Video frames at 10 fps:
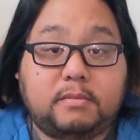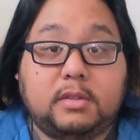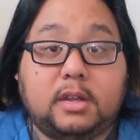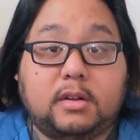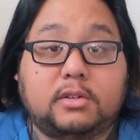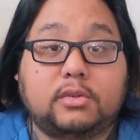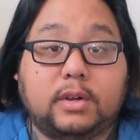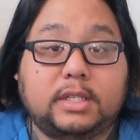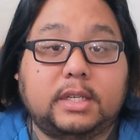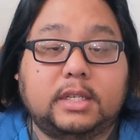their
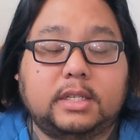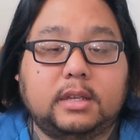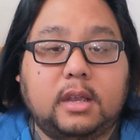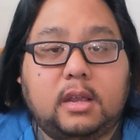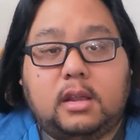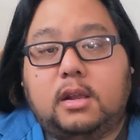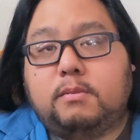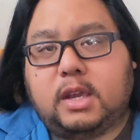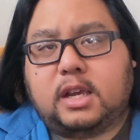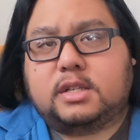choices.
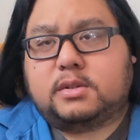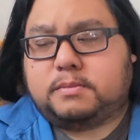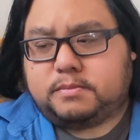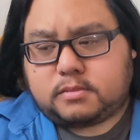Because